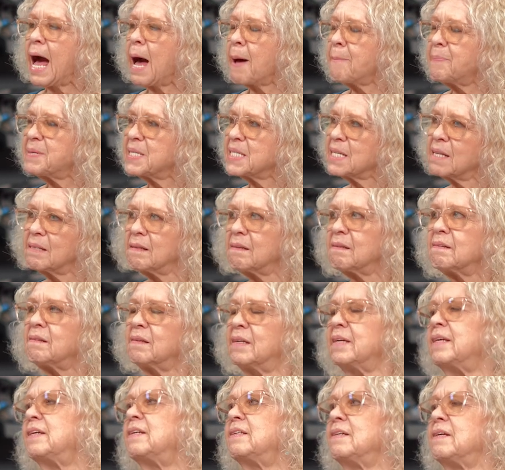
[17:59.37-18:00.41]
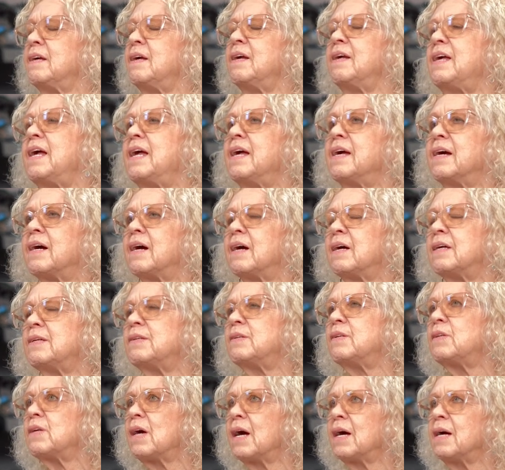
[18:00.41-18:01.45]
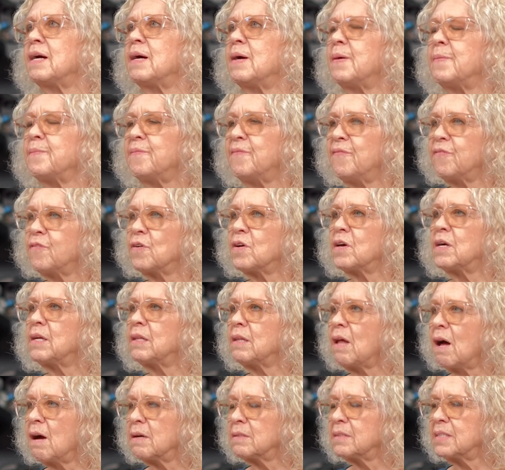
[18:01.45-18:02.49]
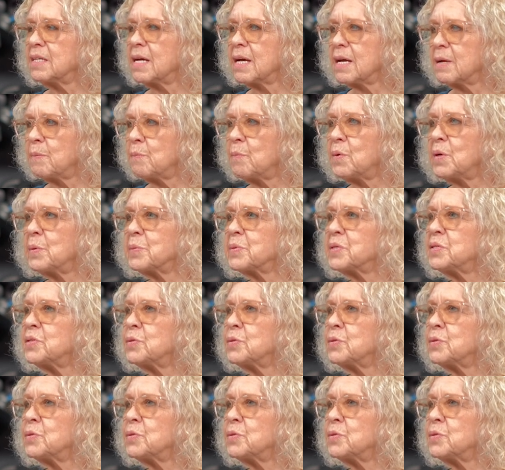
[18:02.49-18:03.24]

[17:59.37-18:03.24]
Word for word: Absolutely. And um, for a long time, we were